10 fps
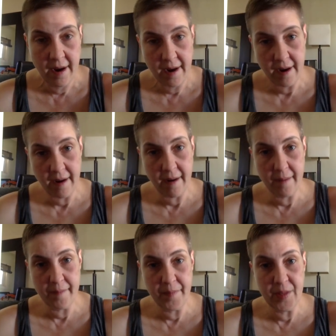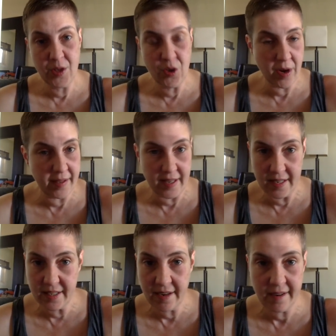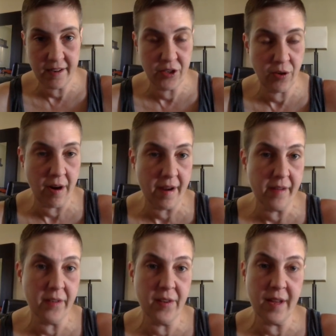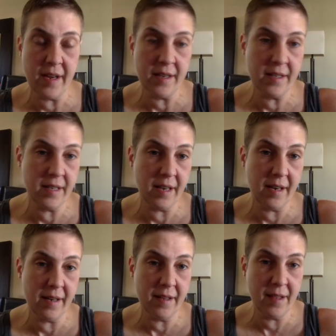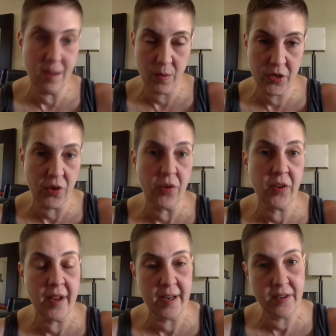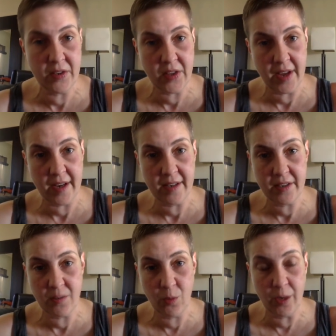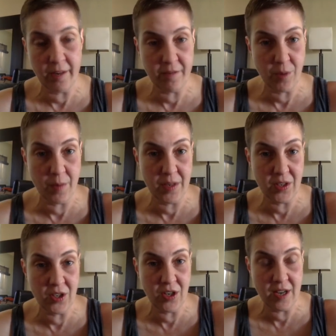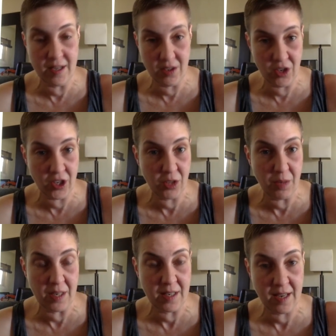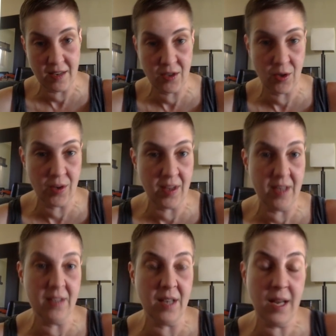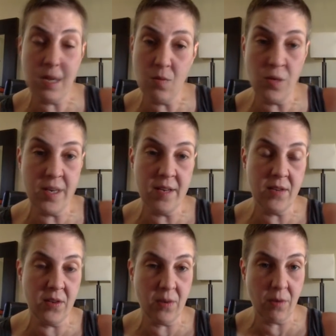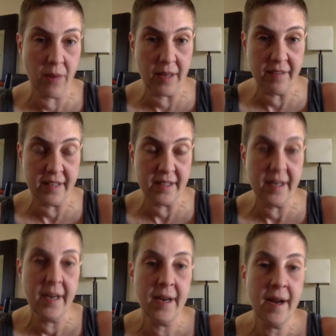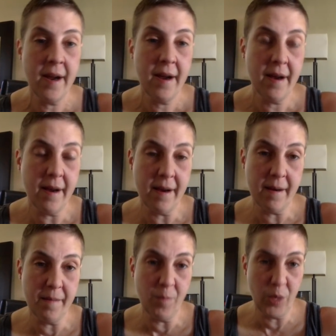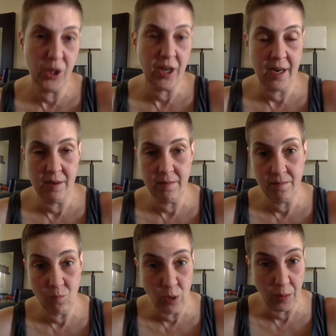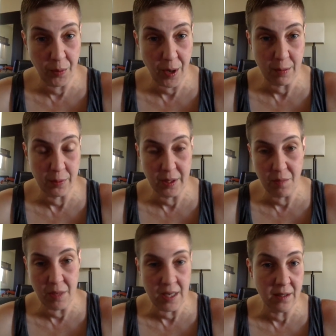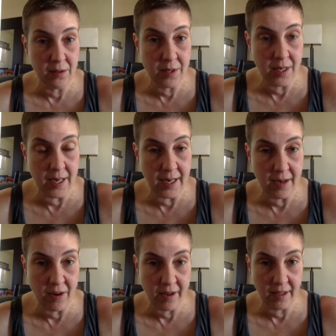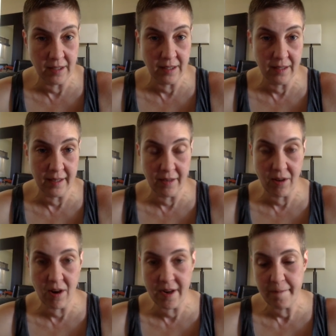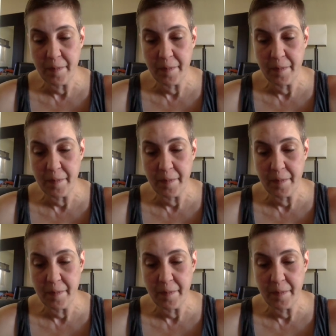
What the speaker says: during the entire trial that there were certain things that would inform his judgment and certain things that he would consider irrelevant, which I will probably be elucidating on a little later on.